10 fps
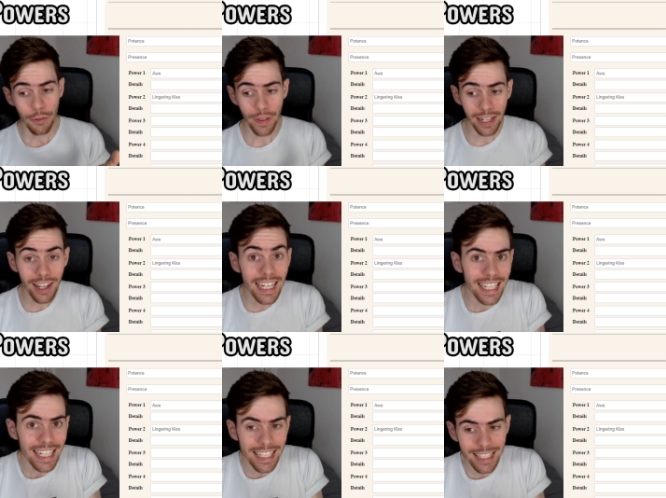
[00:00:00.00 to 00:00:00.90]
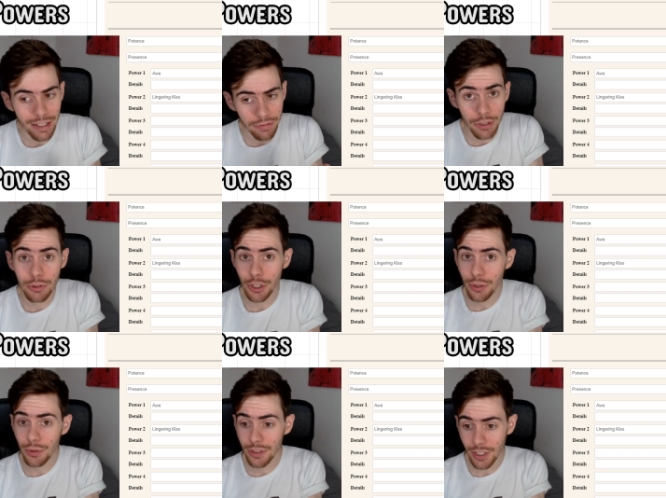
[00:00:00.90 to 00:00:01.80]
they like it if you
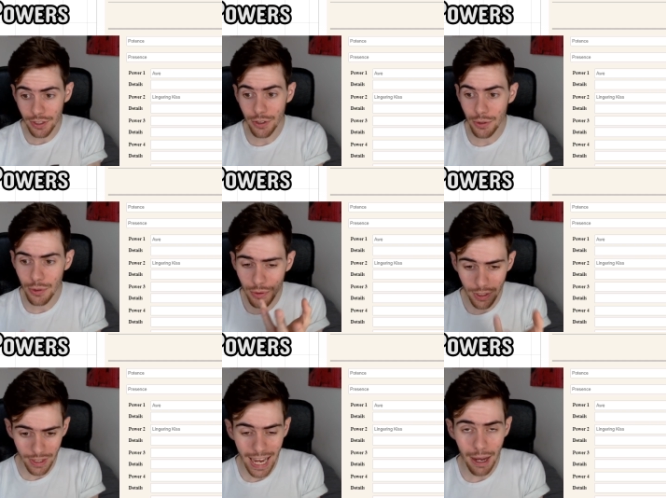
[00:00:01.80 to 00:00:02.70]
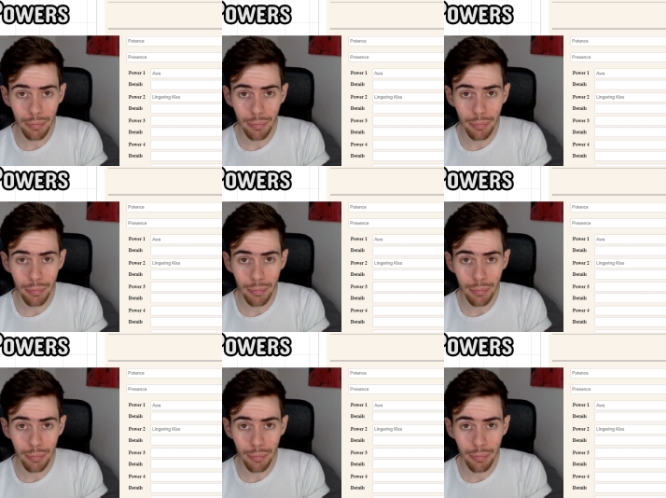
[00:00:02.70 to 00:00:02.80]
choose to do that